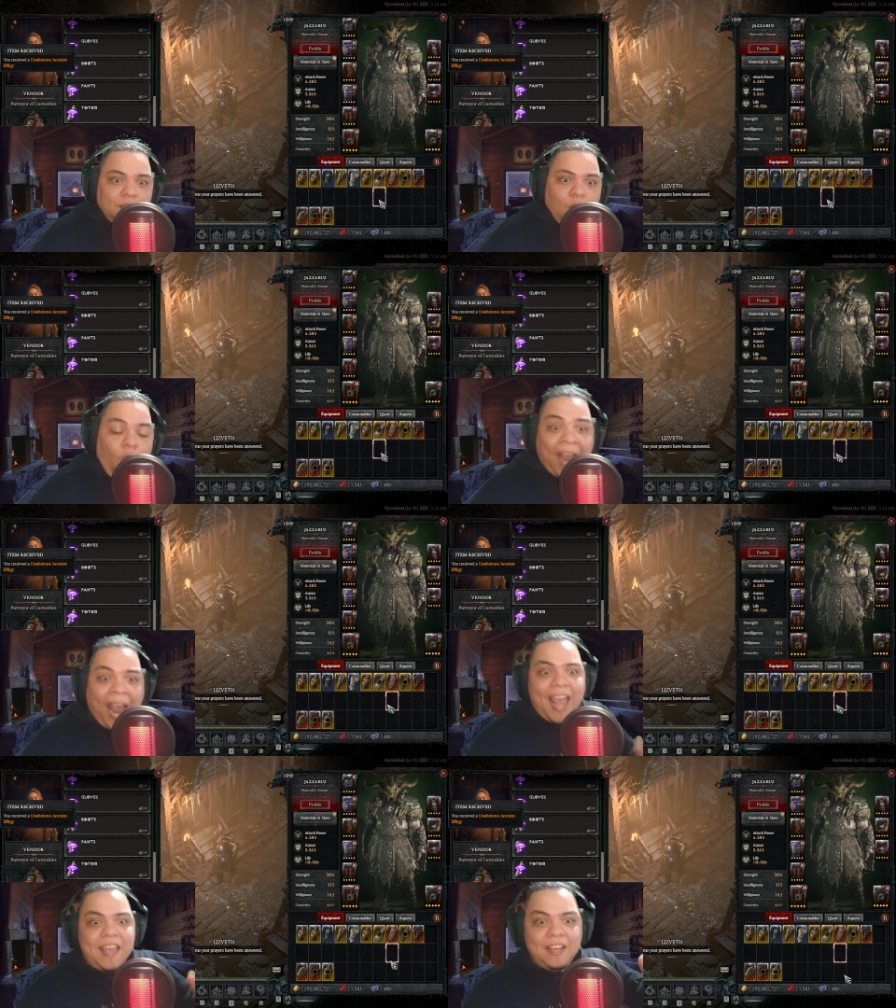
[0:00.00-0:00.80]

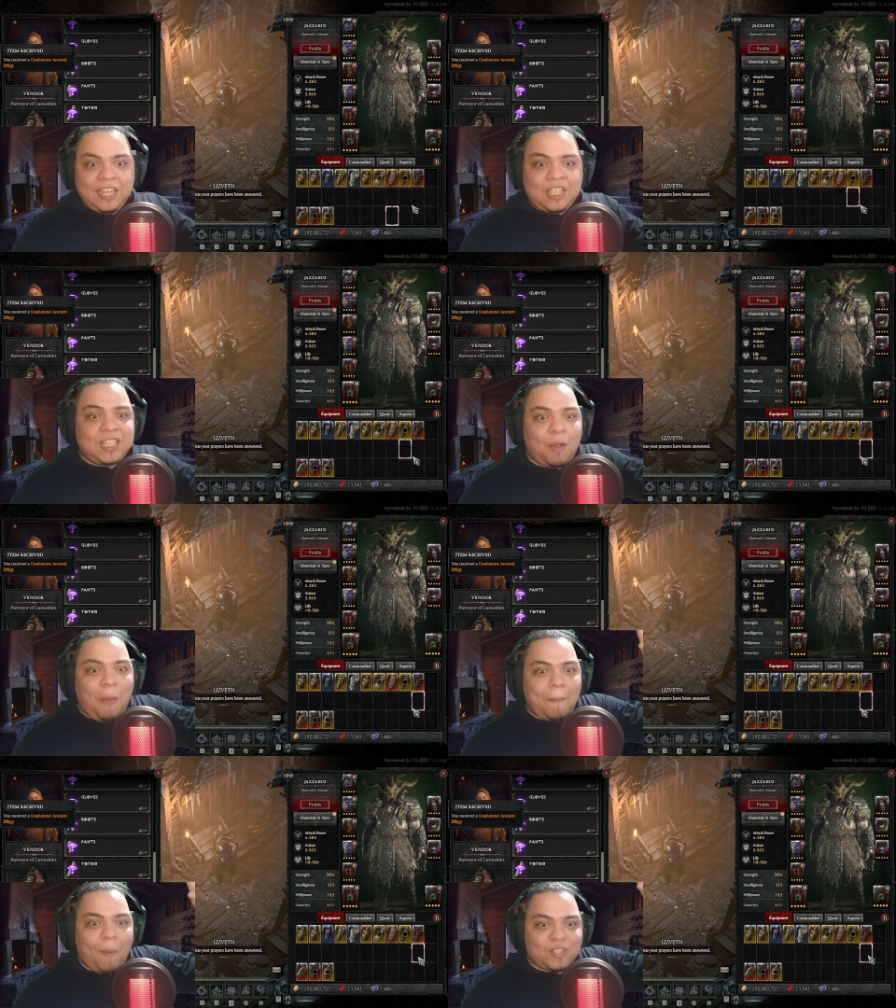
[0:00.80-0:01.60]
Okay, this is the
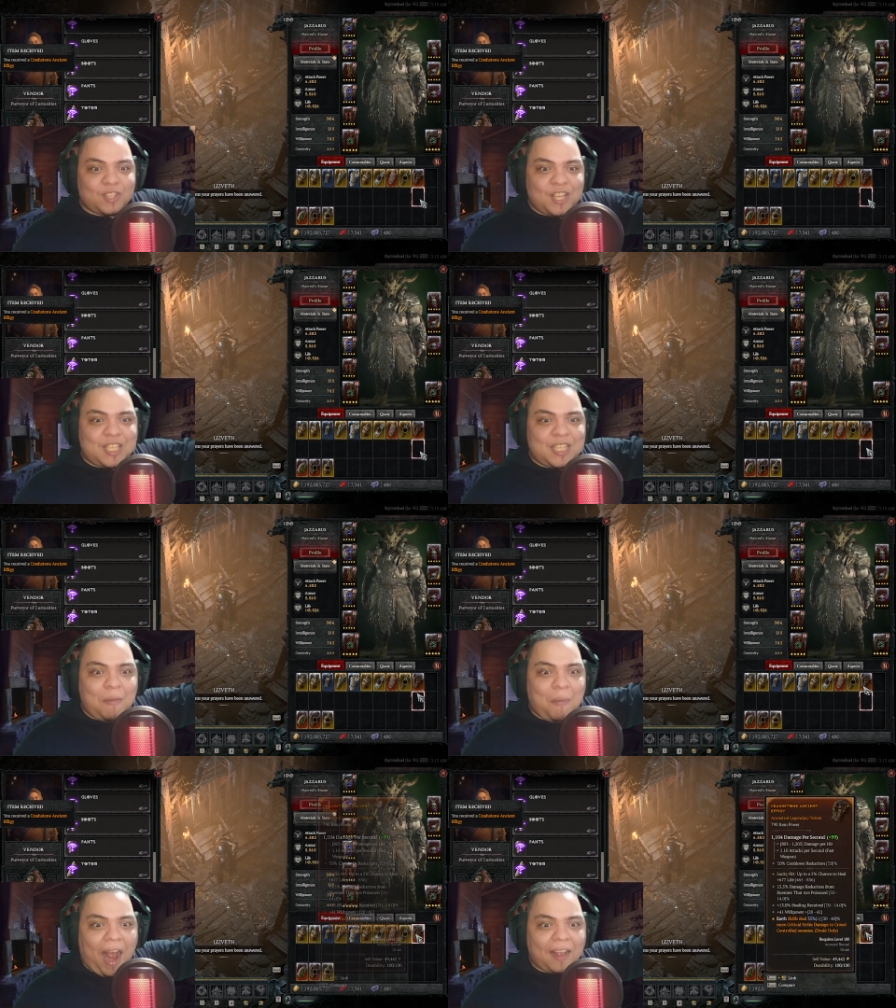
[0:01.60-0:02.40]
one, boys. This is the
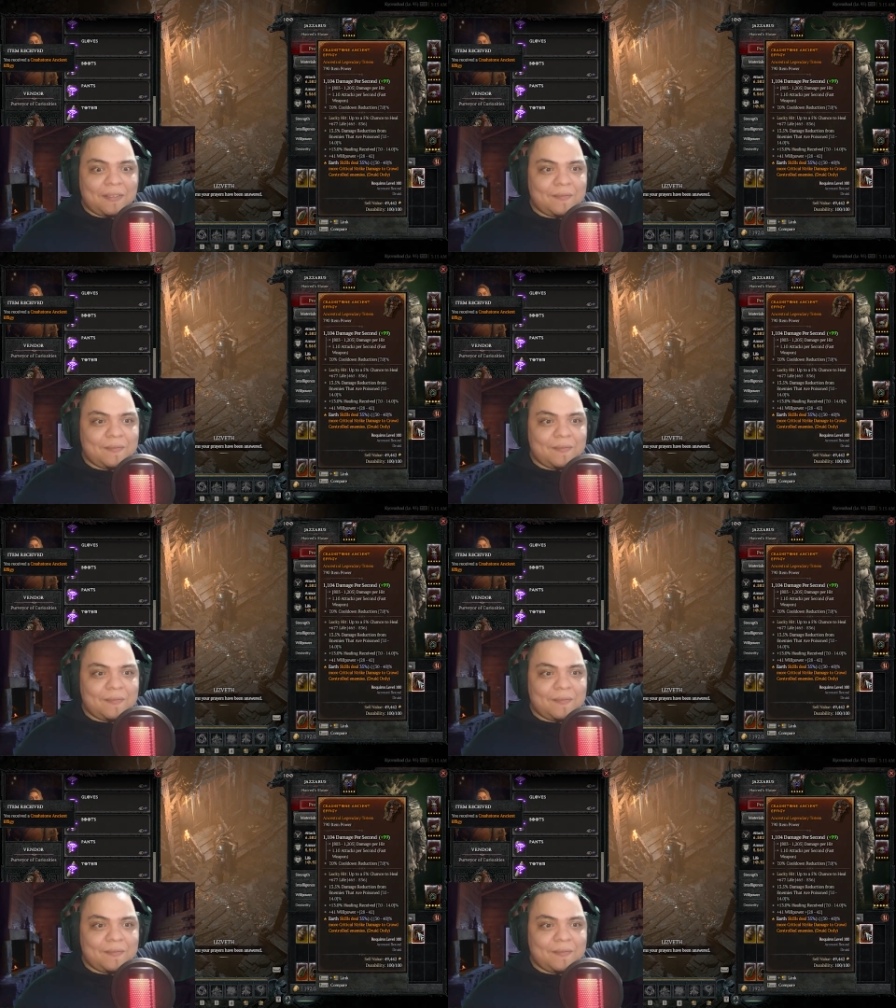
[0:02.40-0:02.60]
one.